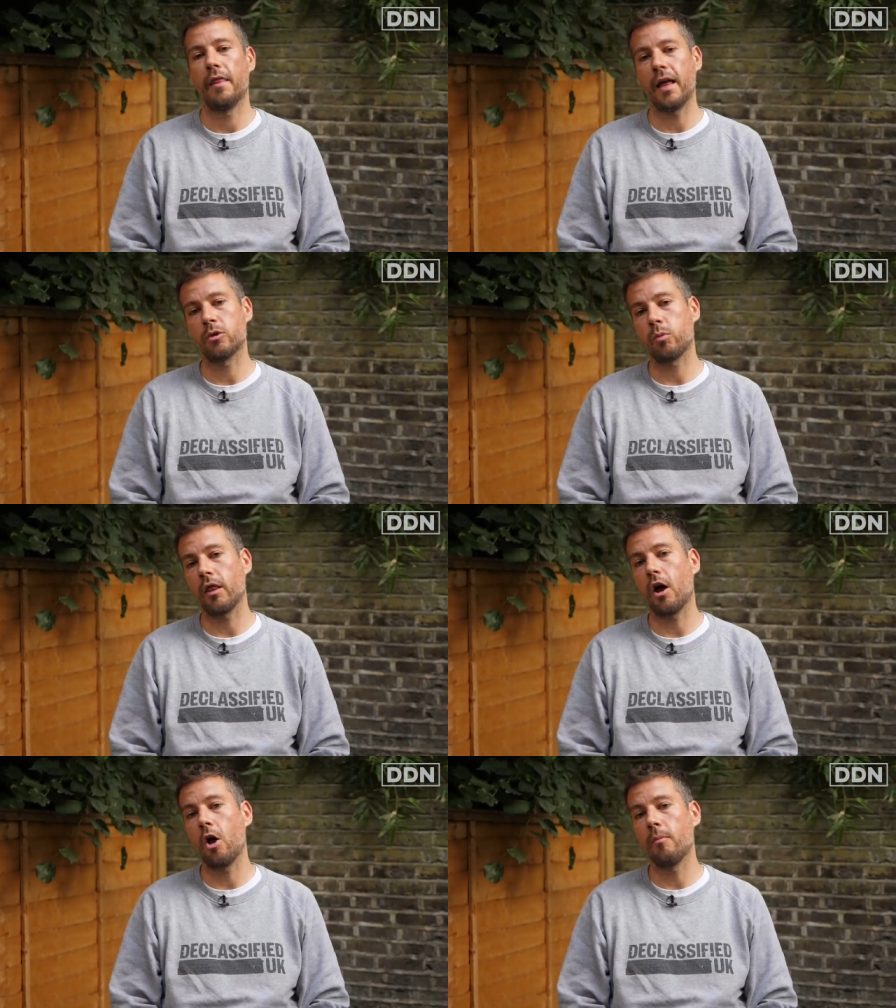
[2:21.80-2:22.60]
And that is why
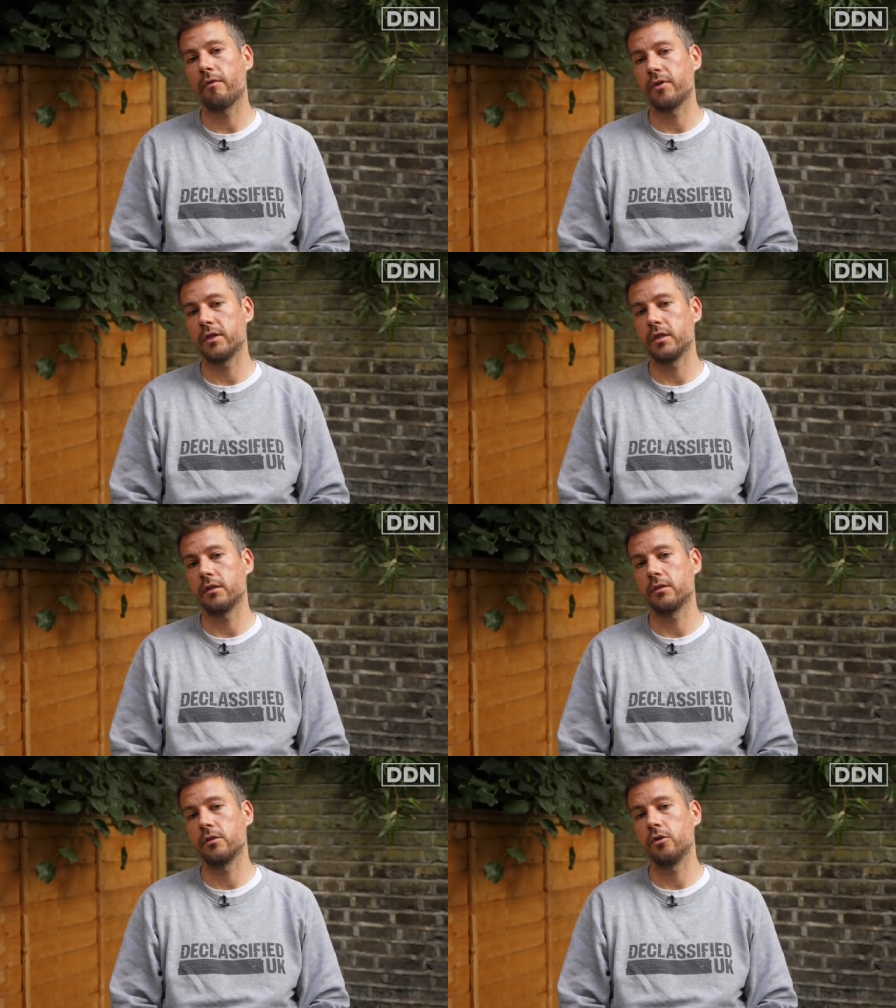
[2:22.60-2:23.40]
the Home
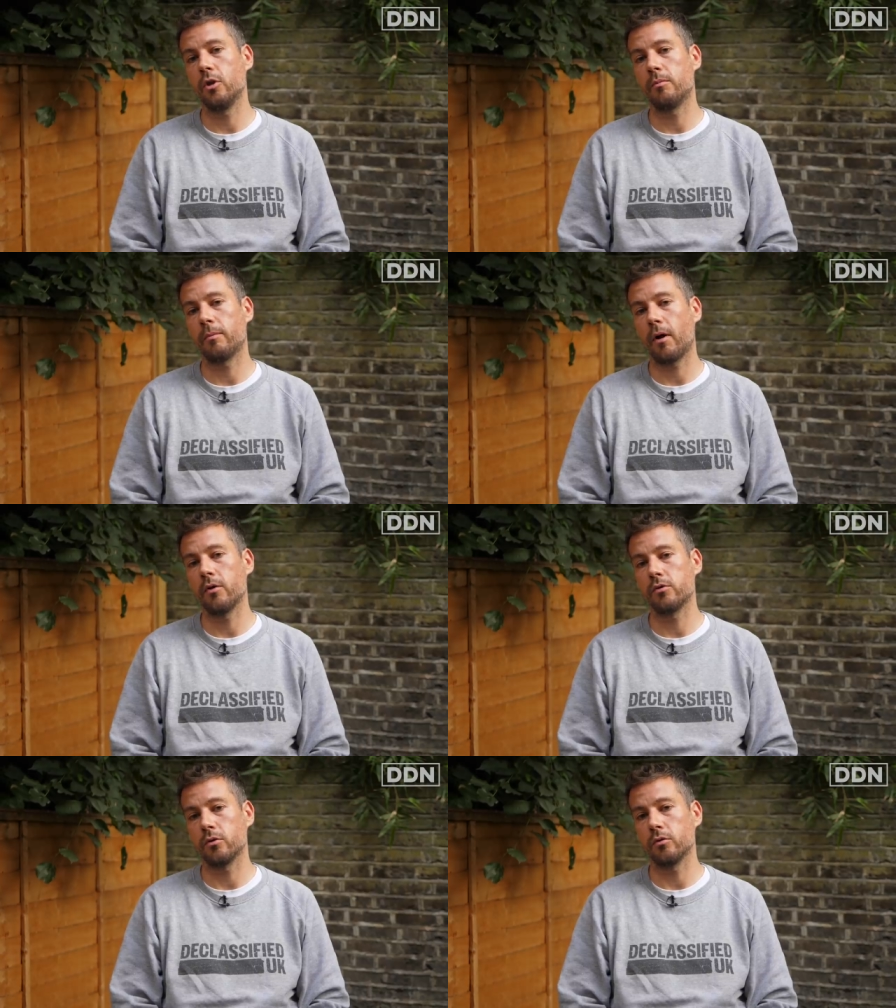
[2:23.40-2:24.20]
Office's new
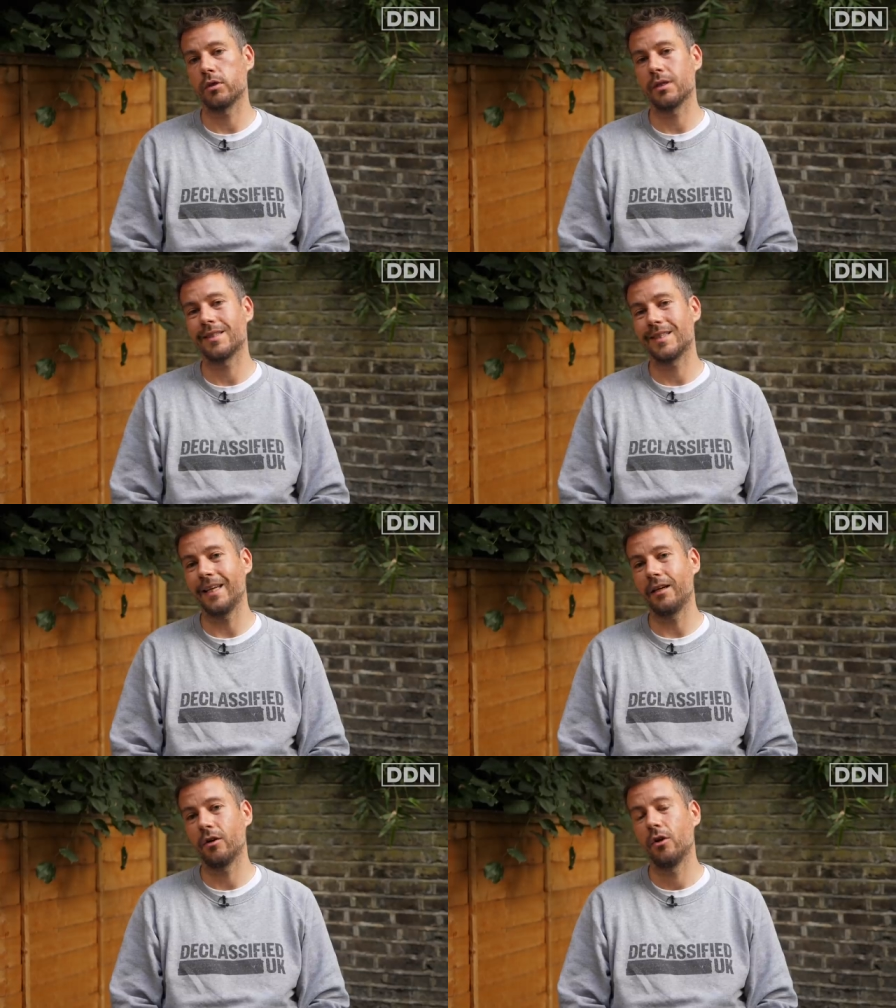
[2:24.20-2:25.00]
proposals
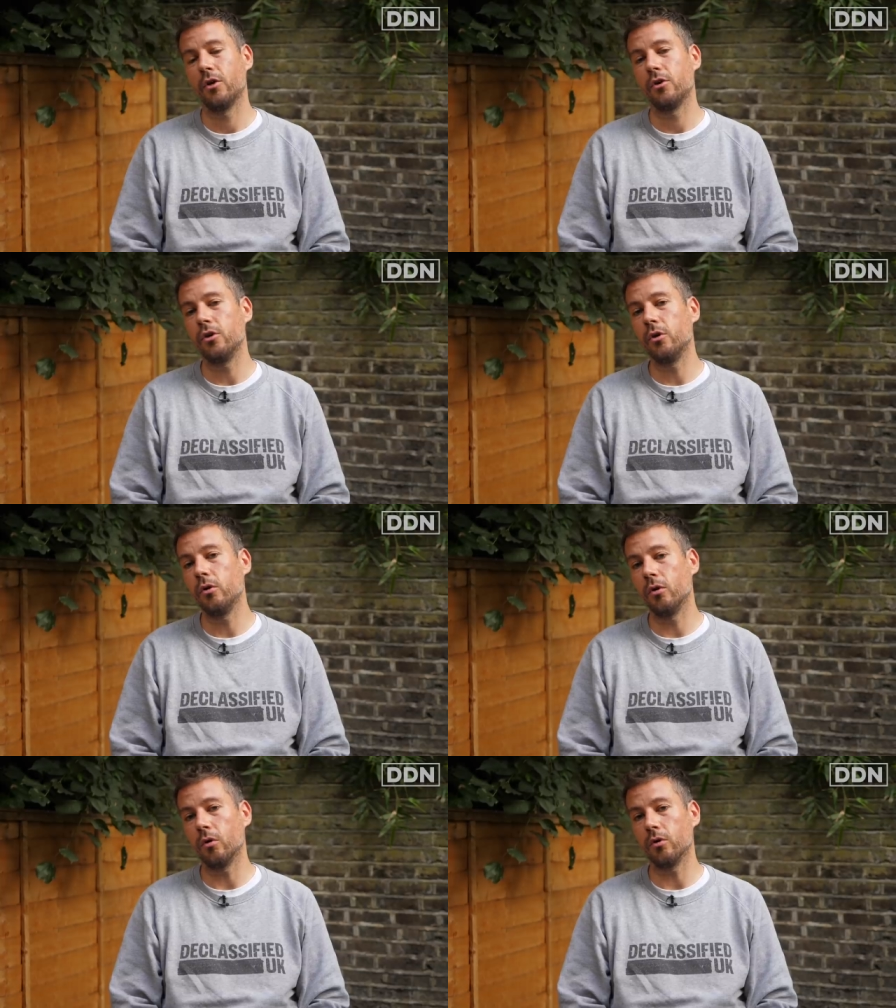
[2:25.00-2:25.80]
seek new
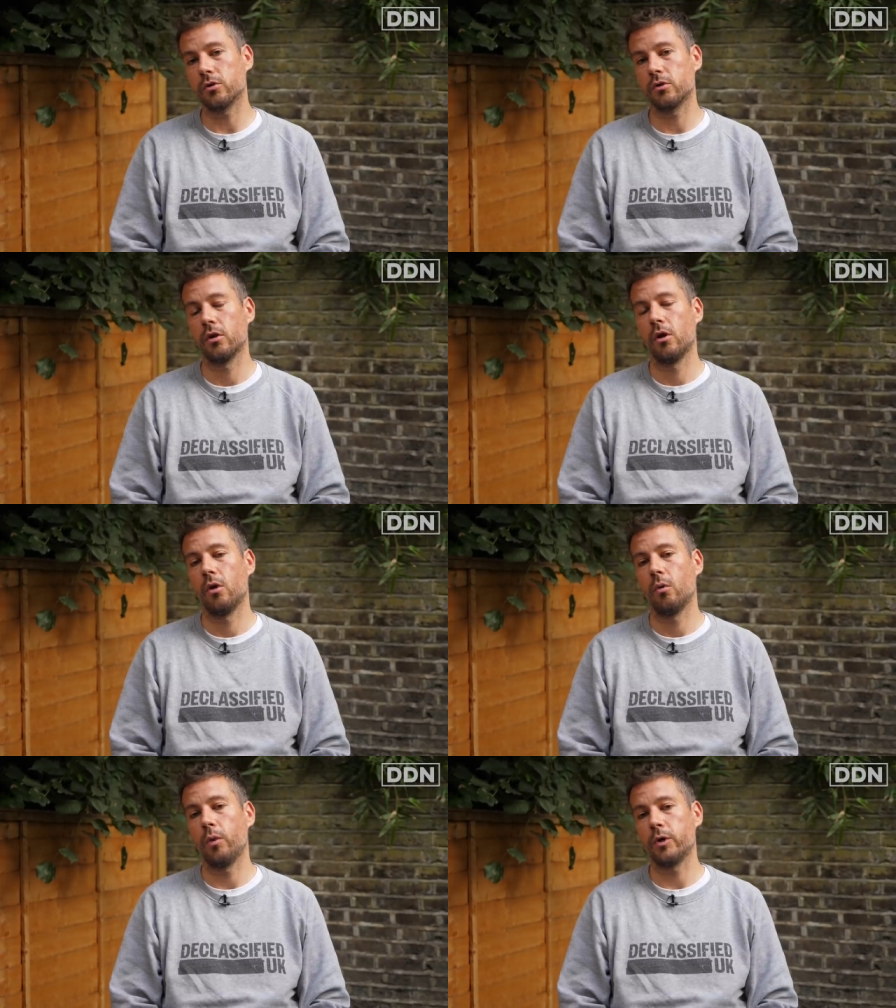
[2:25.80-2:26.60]
laws
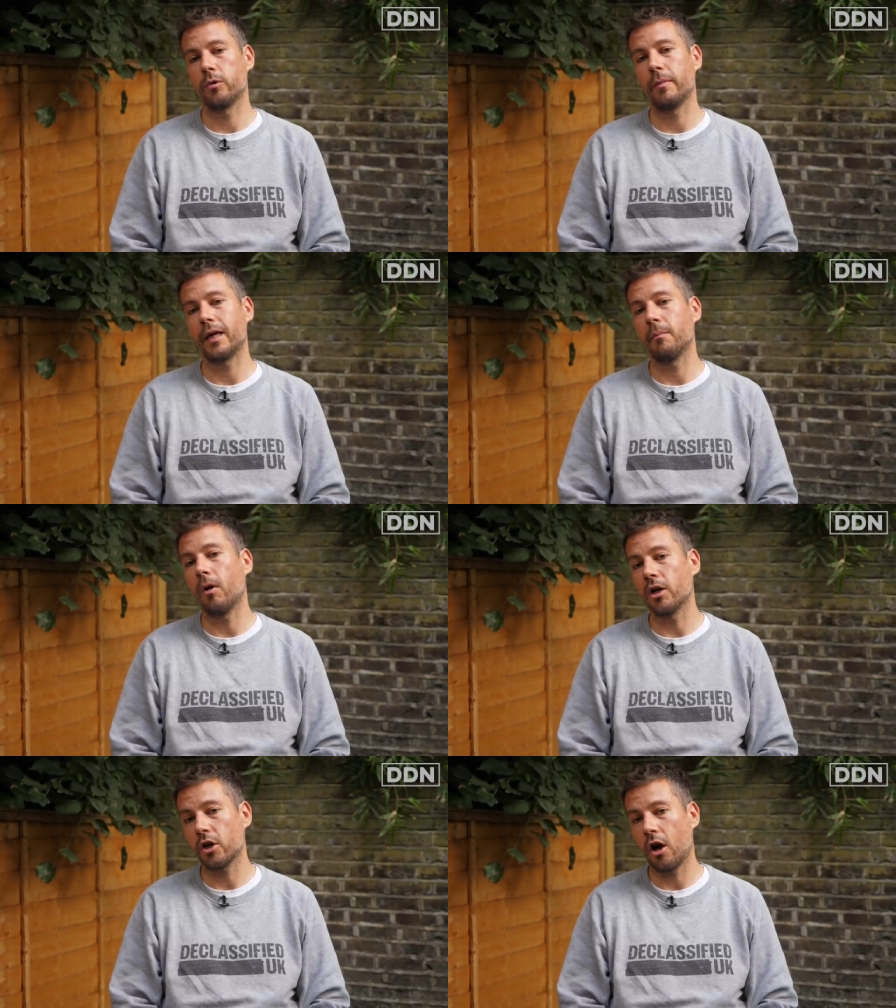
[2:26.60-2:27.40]
which would make it
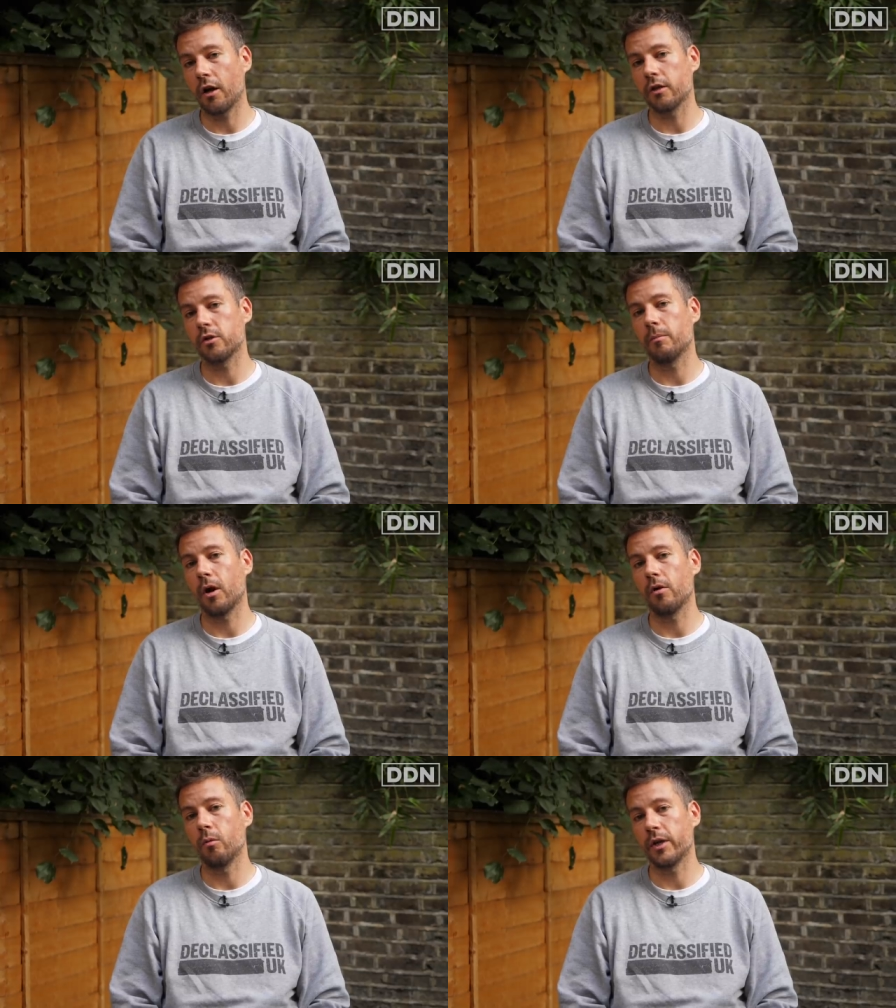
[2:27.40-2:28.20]
much harder to
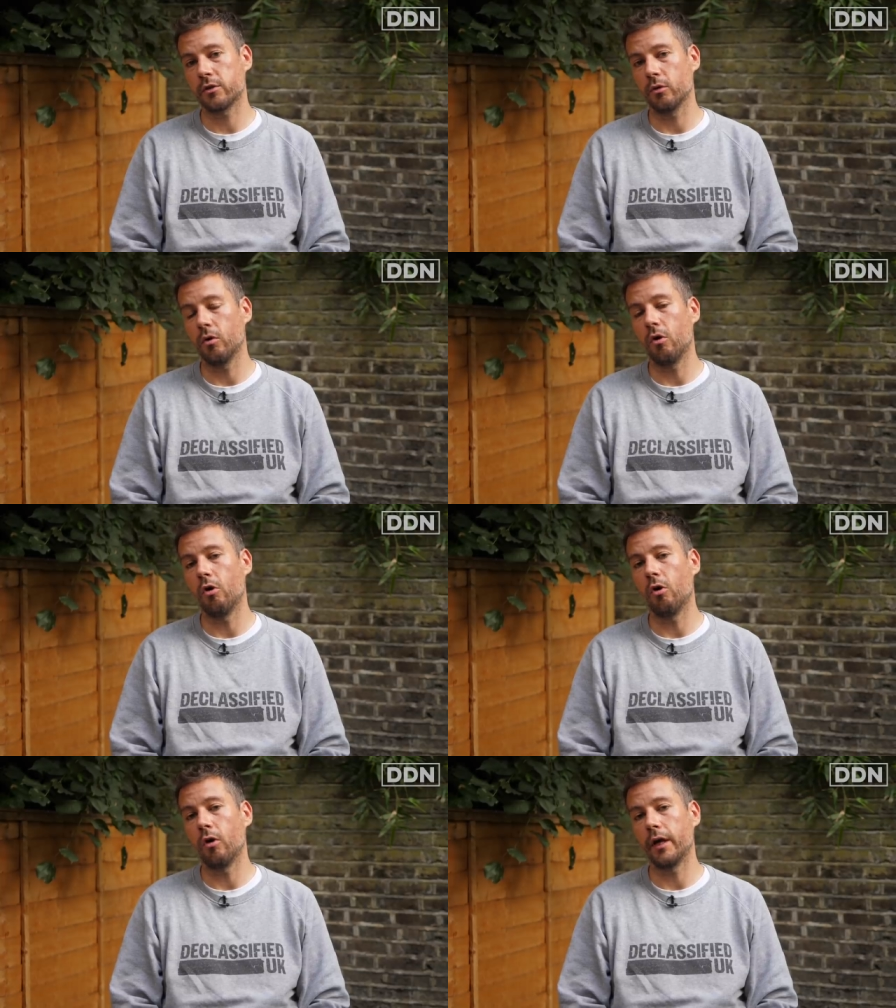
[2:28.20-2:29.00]
blow the whistle
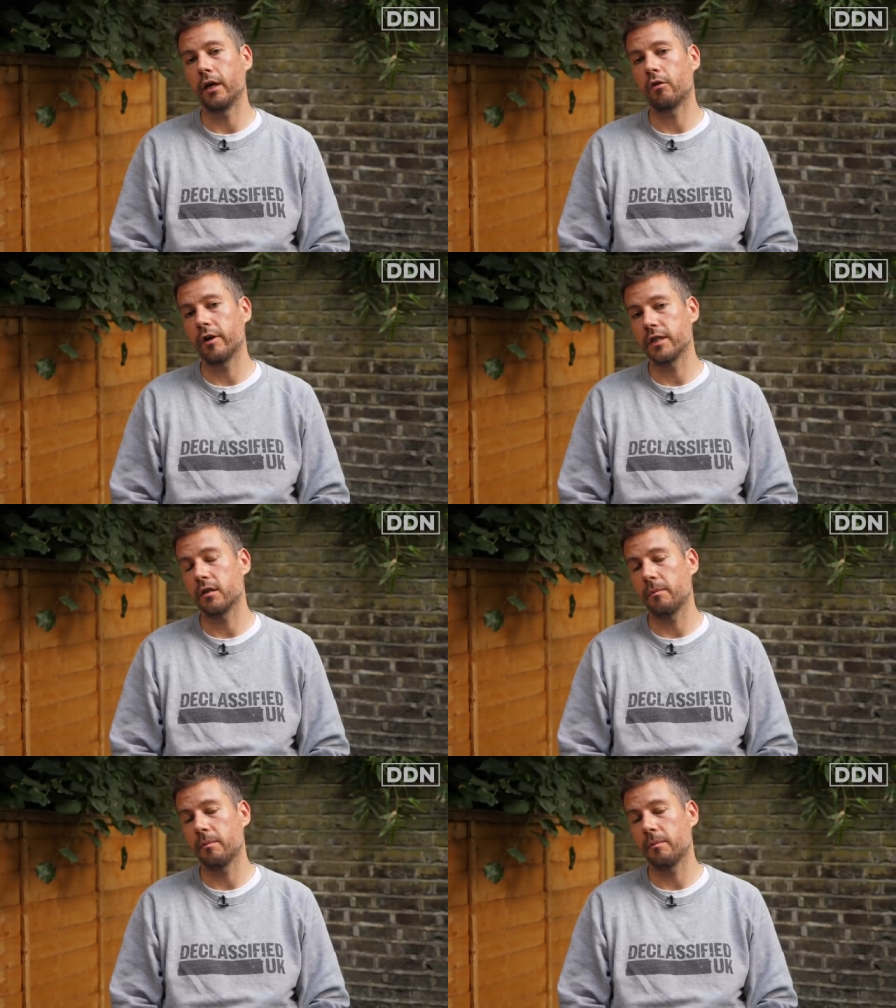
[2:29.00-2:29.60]
or increase the